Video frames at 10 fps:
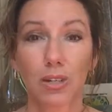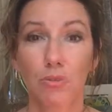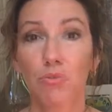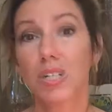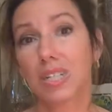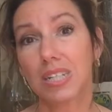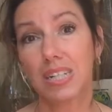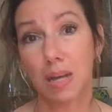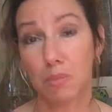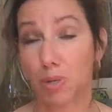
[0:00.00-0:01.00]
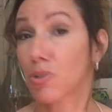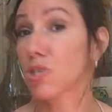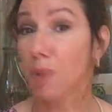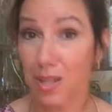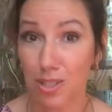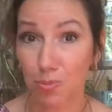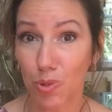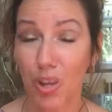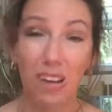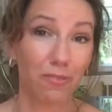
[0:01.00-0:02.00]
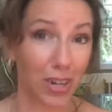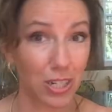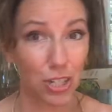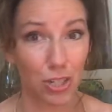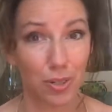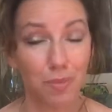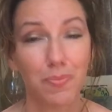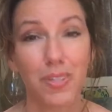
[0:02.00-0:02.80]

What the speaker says: really can be responsible and functional?